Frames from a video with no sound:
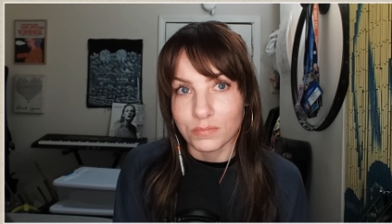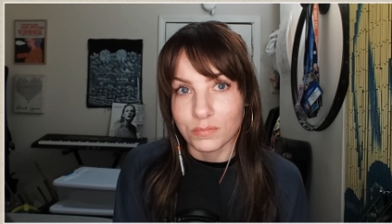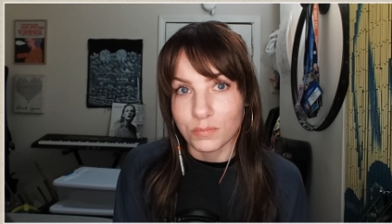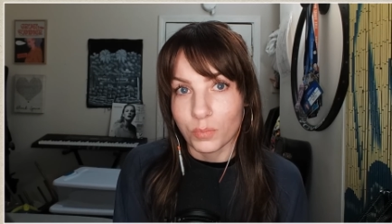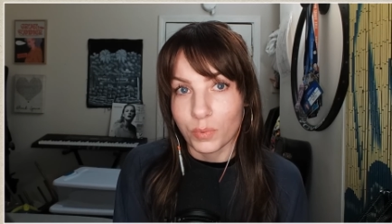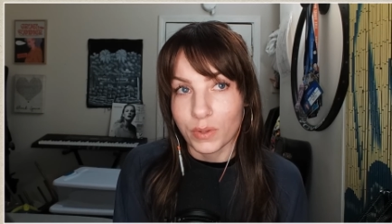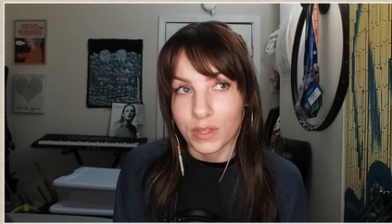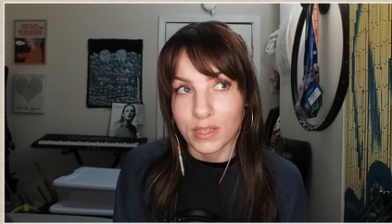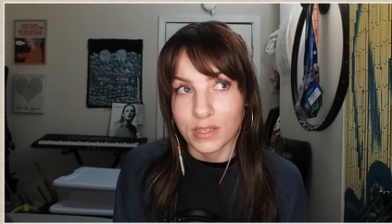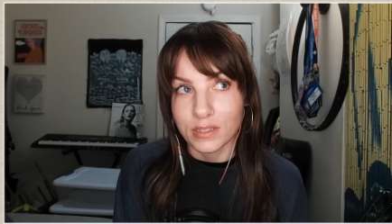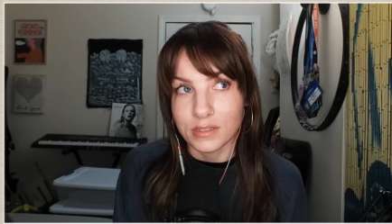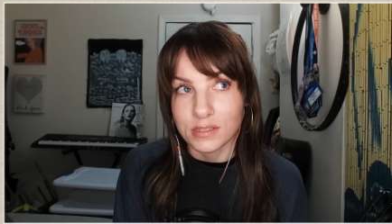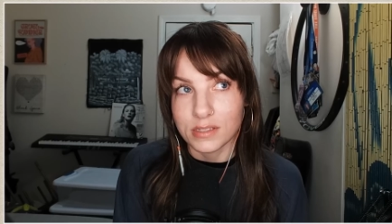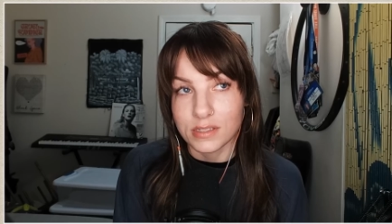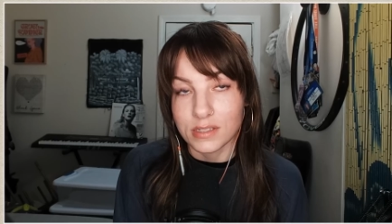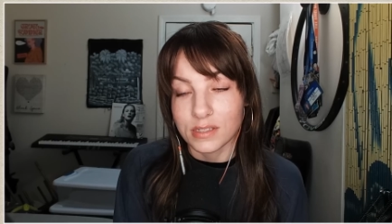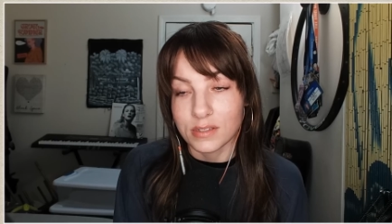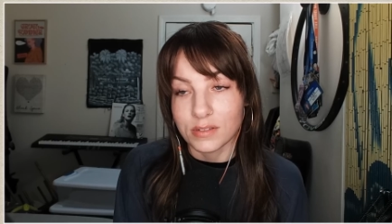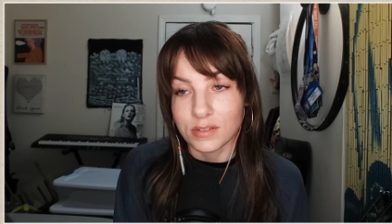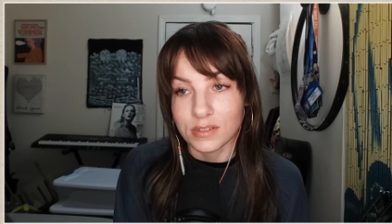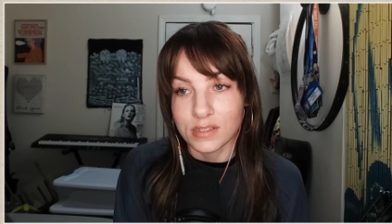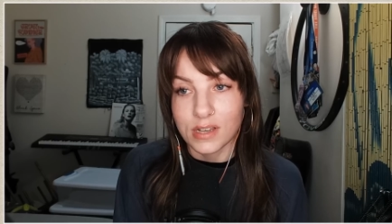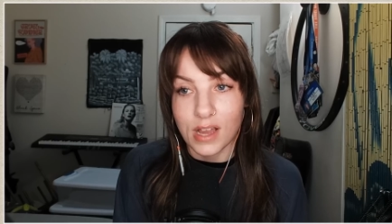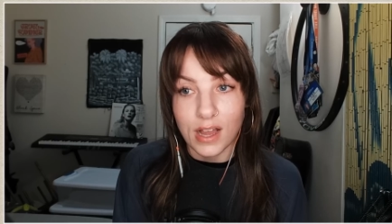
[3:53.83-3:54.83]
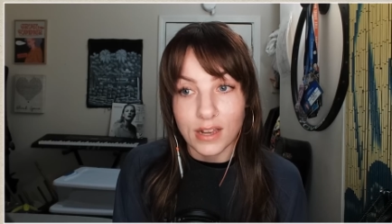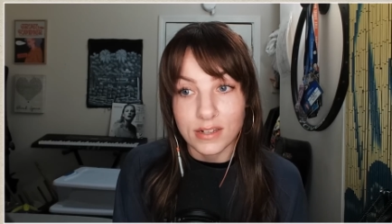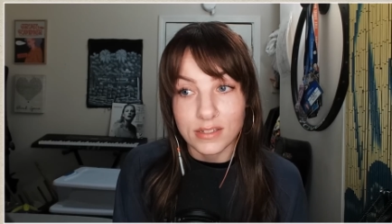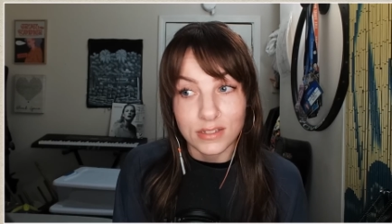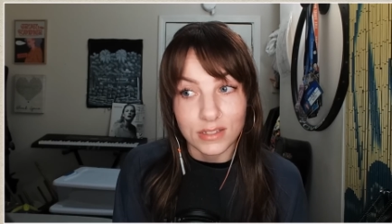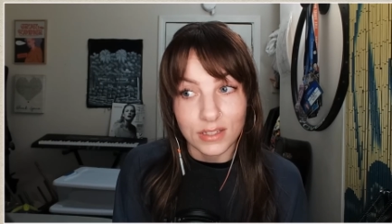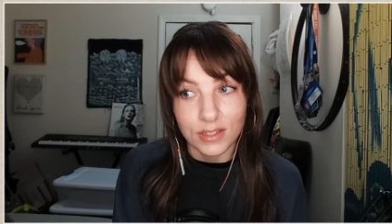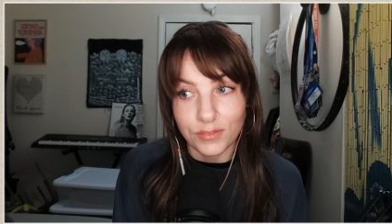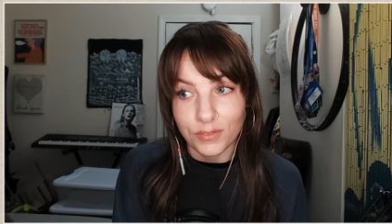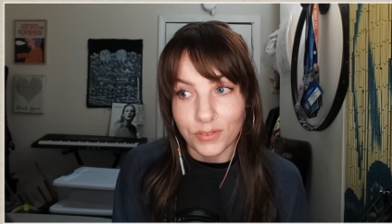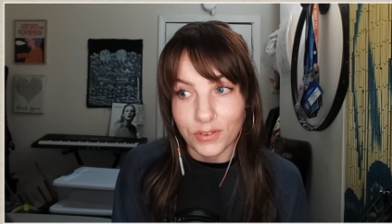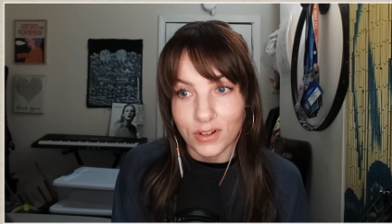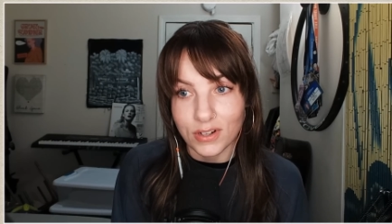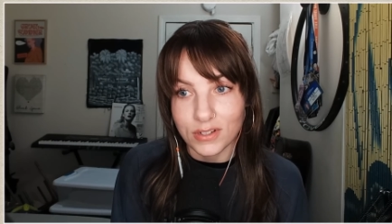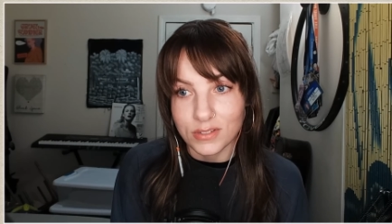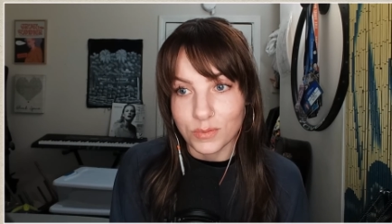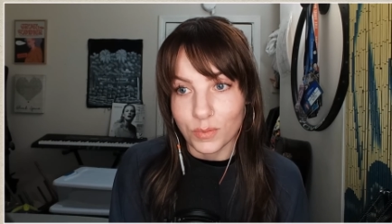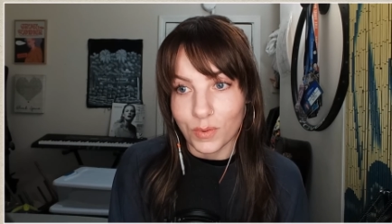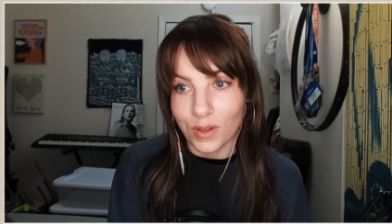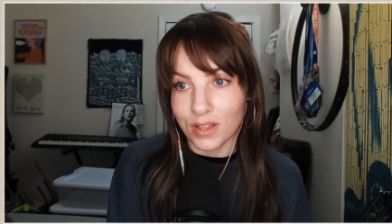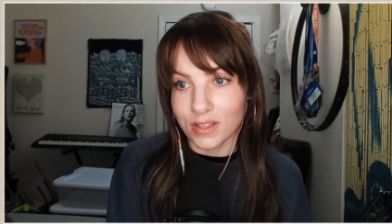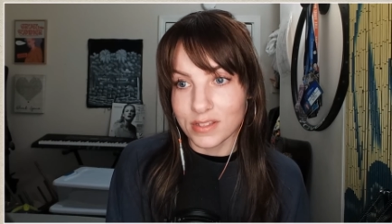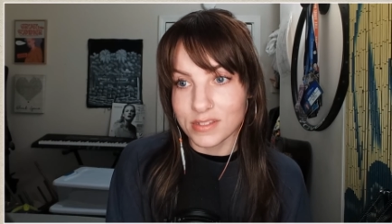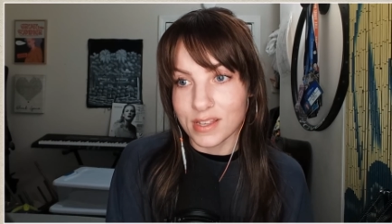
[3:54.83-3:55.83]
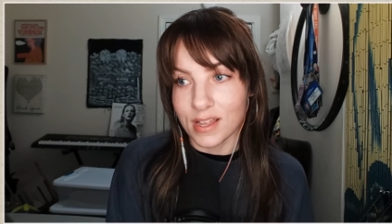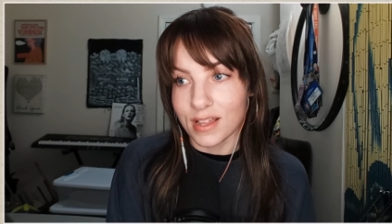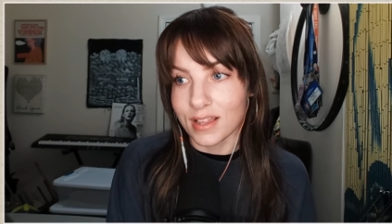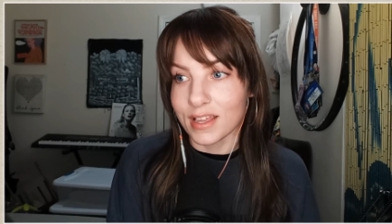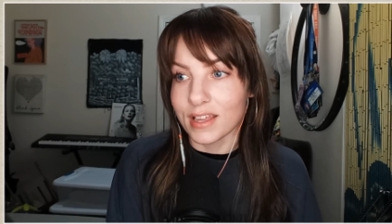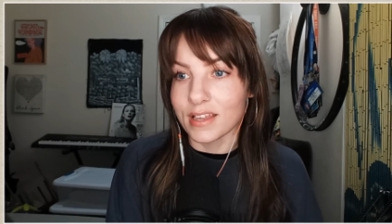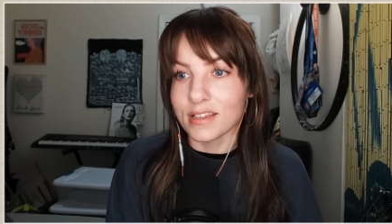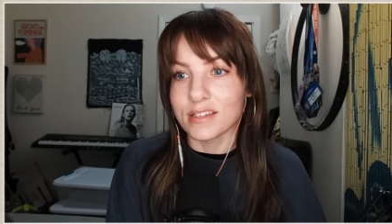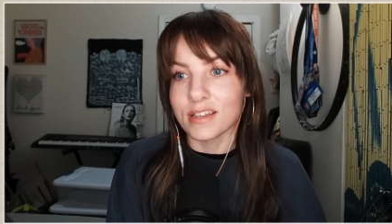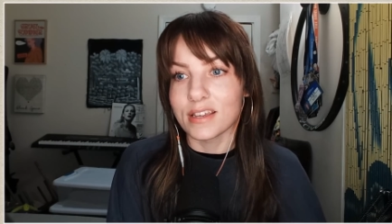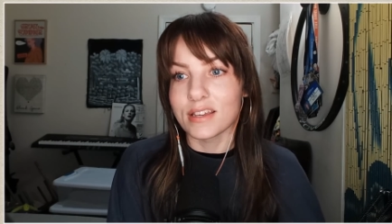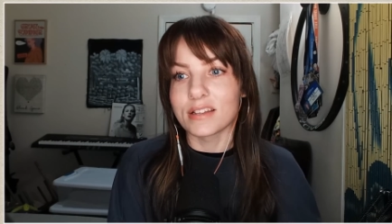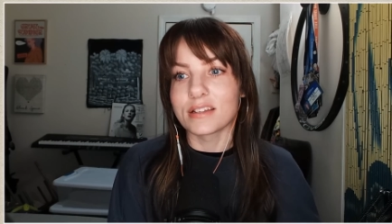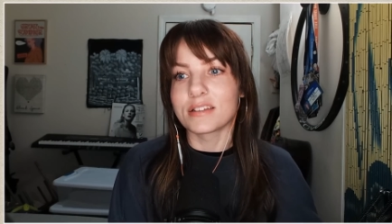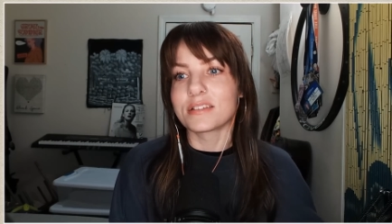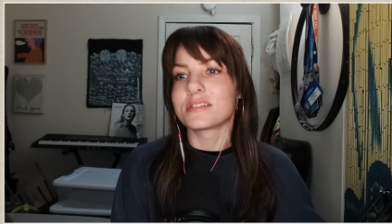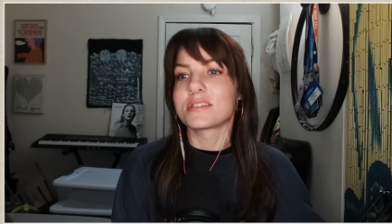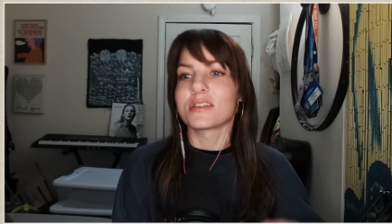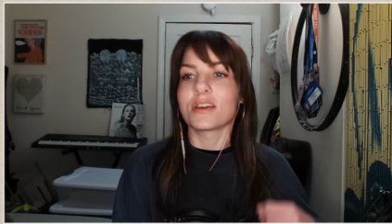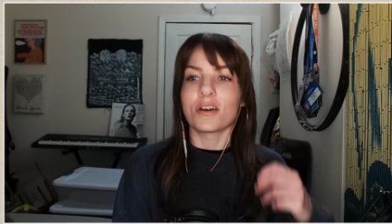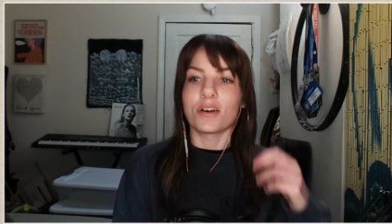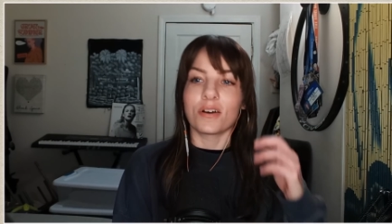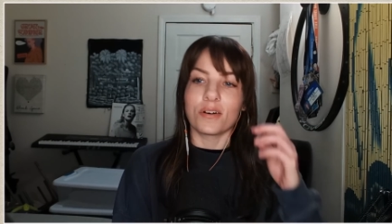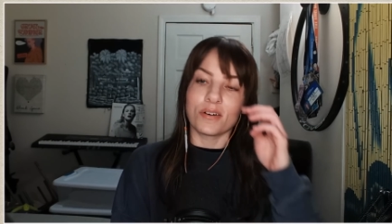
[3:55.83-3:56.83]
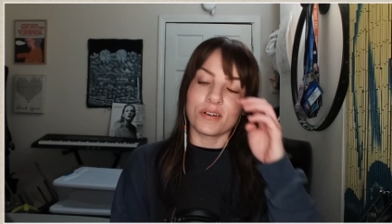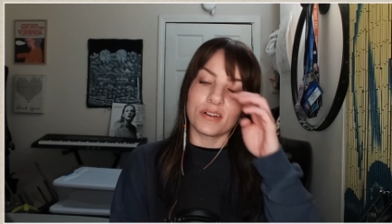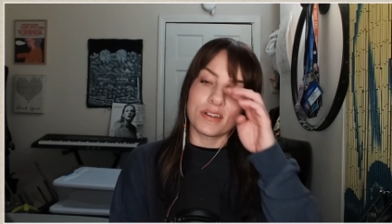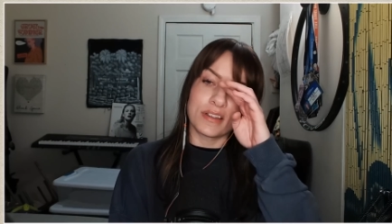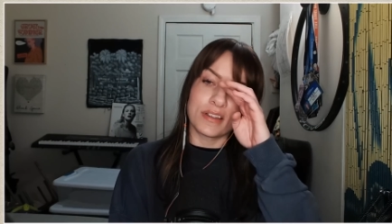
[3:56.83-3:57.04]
we did not deliver as well as LA did. So.